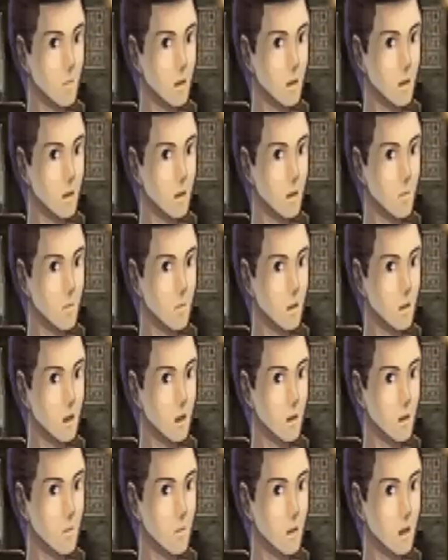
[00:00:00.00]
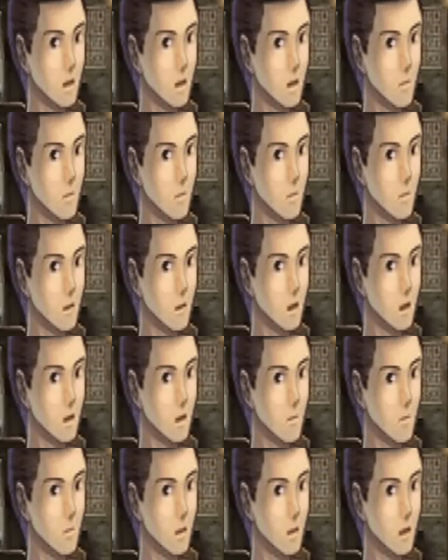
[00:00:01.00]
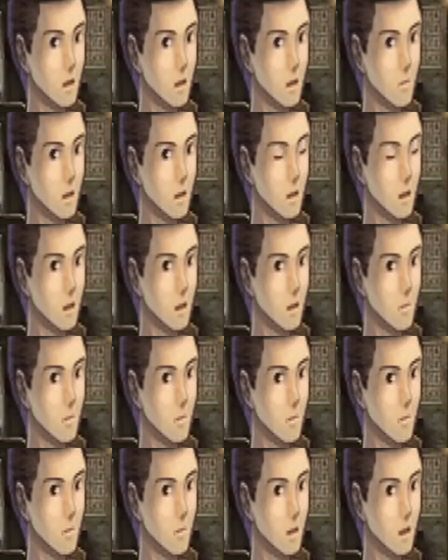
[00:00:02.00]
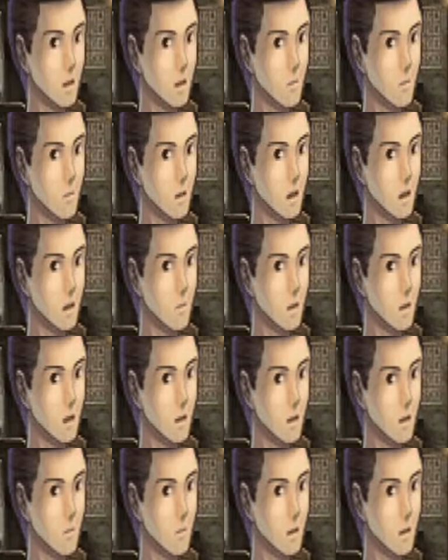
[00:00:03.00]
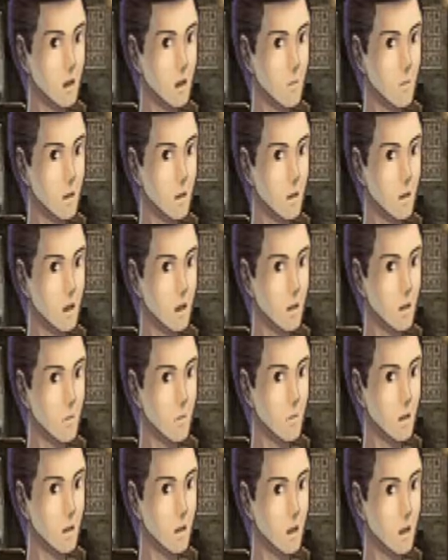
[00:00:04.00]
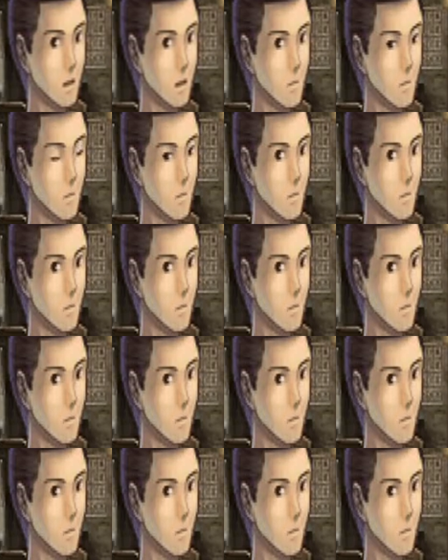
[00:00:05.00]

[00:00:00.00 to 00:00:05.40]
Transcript: Cain, to be completely honest, because I do like Cain. He's overall fairly good.